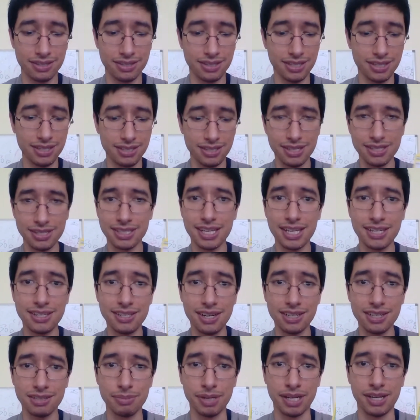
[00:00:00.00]
just doesn't get
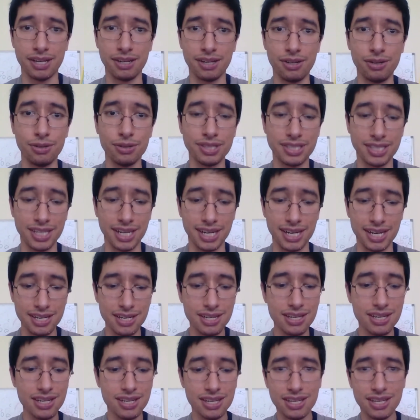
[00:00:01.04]
talked about a whole ton.